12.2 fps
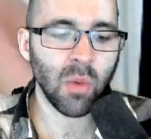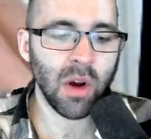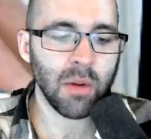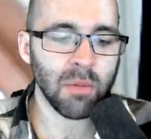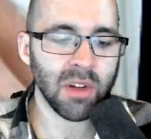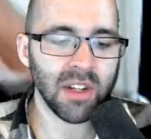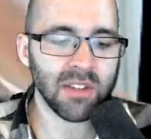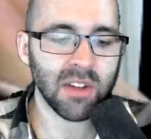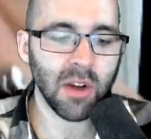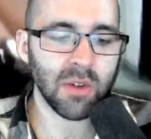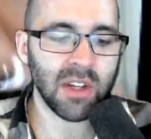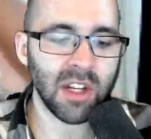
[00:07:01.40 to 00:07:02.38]
1 plus
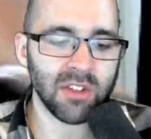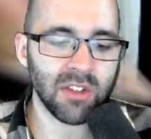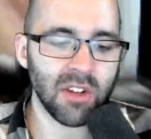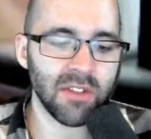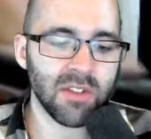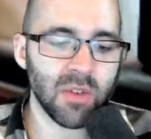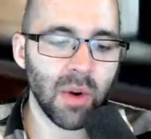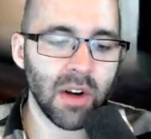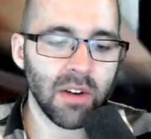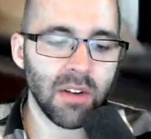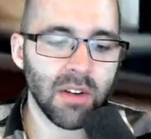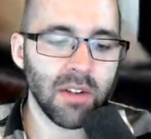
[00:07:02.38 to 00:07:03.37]
cotangent
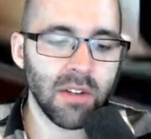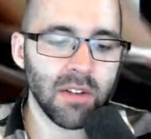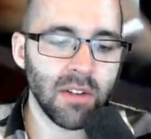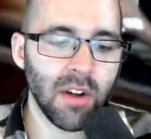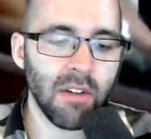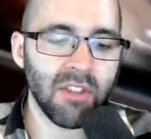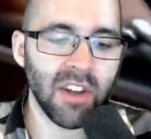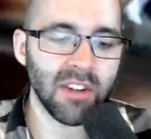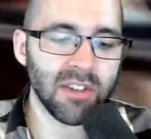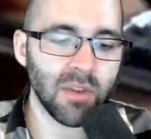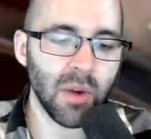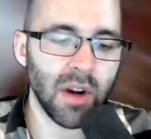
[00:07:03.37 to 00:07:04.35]
of
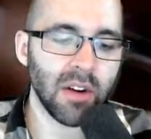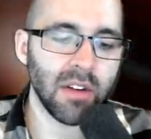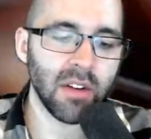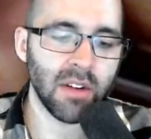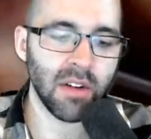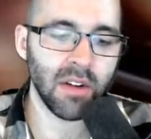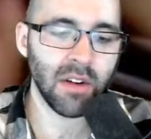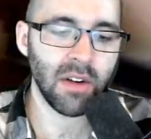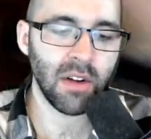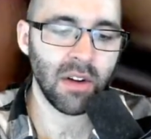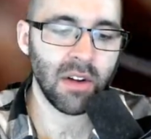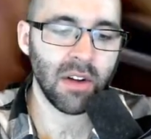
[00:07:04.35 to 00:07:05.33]
theta squared.
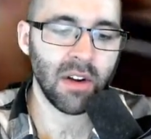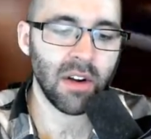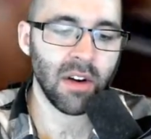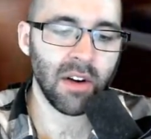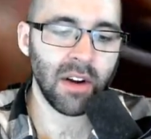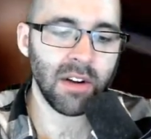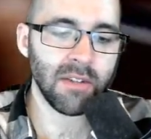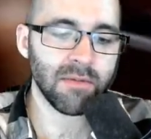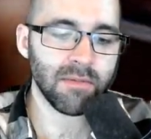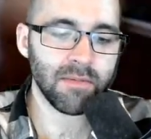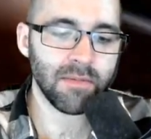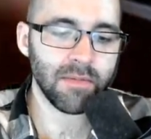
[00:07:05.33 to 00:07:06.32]
All right.
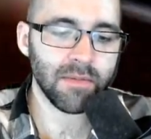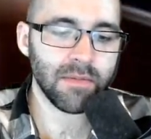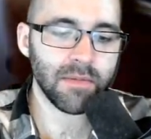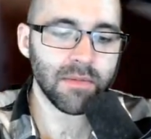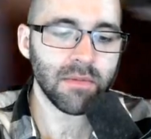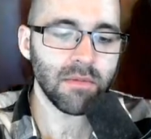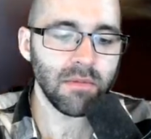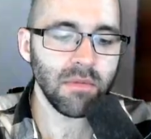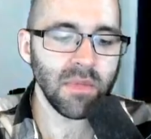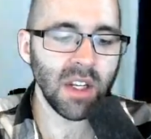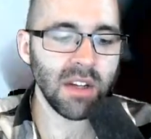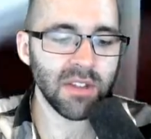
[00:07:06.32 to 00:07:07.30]

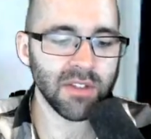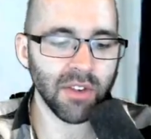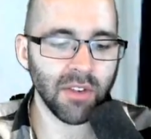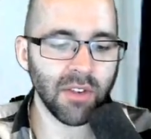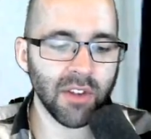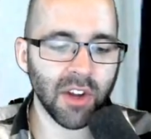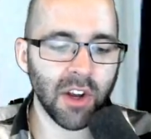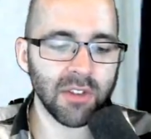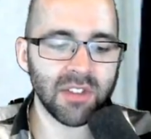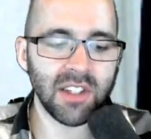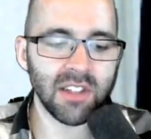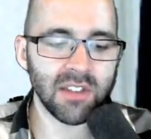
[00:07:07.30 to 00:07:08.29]
So the
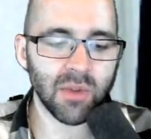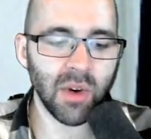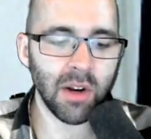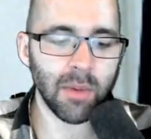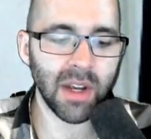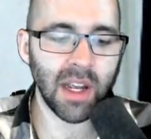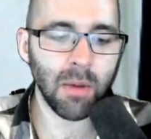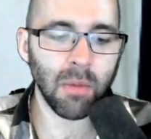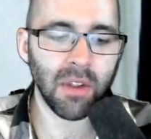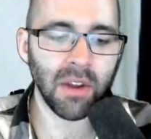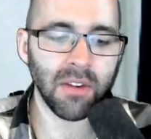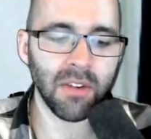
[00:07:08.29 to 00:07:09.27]
cosecant squared became
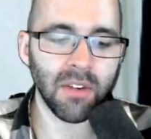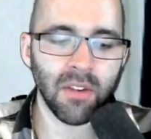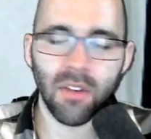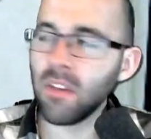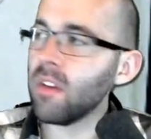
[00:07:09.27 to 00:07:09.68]
this.